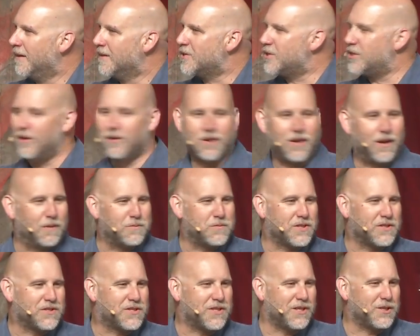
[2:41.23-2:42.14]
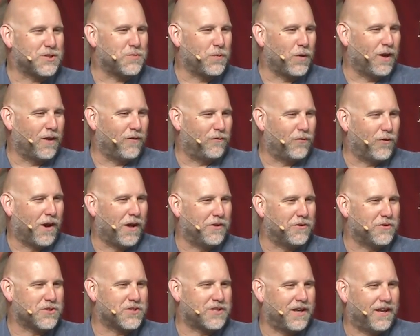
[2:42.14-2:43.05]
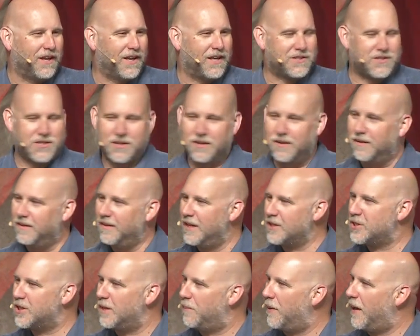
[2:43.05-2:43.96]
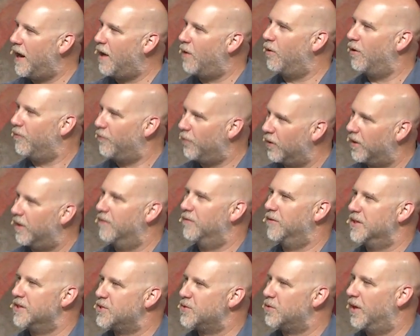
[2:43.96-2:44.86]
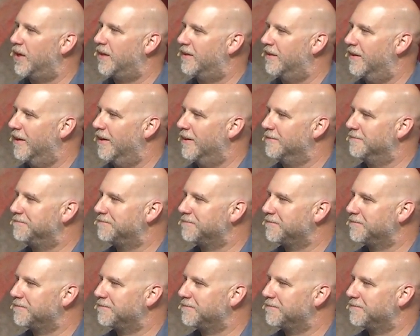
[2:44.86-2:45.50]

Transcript: Still comes and sees me on Father's Day. That's the power of forgiveness right there.